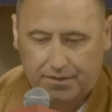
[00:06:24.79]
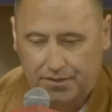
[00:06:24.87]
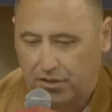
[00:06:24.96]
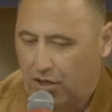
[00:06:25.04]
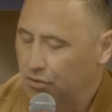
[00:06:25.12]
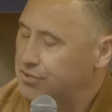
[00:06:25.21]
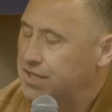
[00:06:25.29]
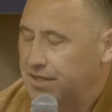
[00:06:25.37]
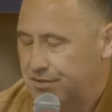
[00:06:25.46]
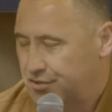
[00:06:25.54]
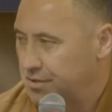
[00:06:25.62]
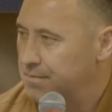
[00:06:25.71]
The coaching
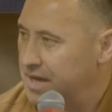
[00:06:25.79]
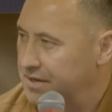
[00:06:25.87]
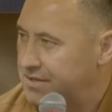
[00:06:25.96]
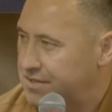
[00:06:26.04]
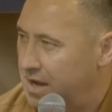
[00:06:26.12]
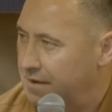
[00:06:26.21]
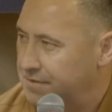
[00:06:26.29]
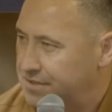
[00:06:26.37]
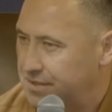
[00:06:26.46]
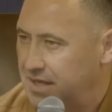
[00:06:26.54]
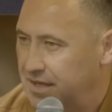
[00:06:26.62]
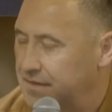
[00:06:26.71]
is tremendous,
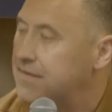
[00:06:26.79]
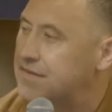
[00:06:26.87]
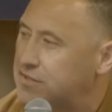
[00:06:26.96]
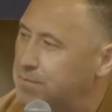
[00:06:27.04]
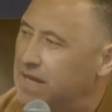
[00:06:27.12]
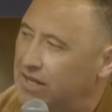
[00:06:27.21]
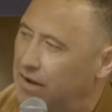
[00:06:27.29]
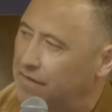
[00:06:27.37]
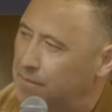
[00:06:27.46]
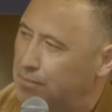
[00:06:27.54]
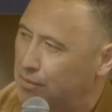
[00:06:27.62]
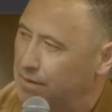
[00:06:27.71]
obviously, and then the speed on
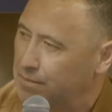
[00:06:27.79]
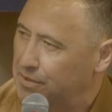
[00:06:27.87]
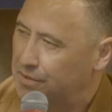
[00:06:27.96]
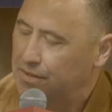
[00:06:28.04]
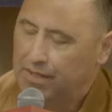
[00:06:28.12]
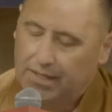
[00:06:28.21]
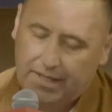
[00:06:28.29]
the perimeter.